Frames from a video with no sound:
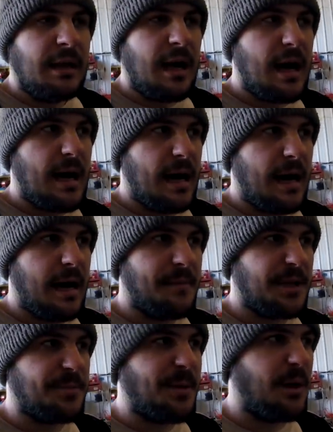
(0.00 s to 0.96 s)
Uh, how
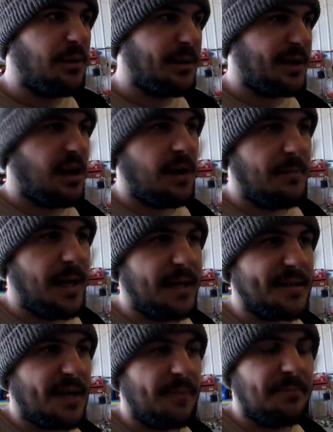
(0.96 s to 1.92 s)
much power the car
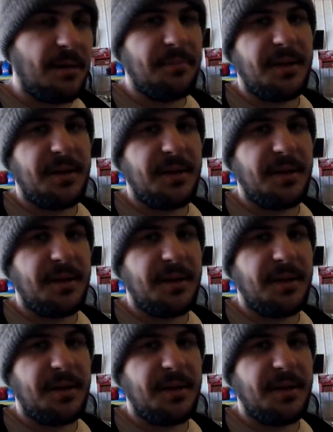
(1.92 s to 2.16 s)
makes on pump